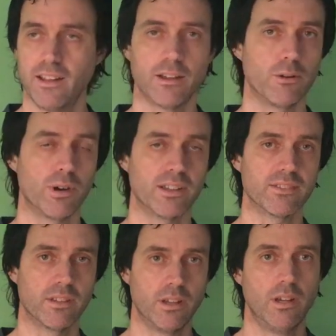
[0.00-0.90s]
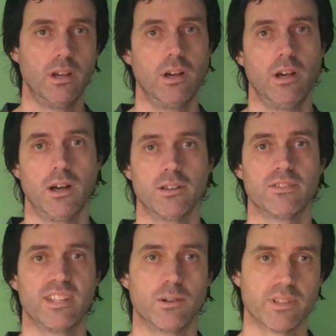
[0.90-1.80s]
Otherwise, I'll
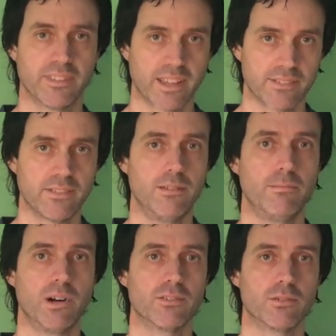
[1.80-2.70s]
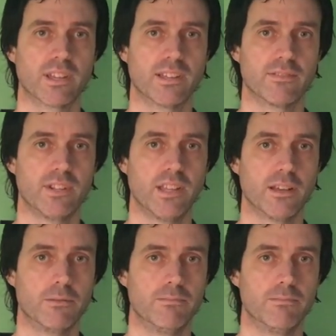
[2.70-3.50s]
see you on the next marginal gains video.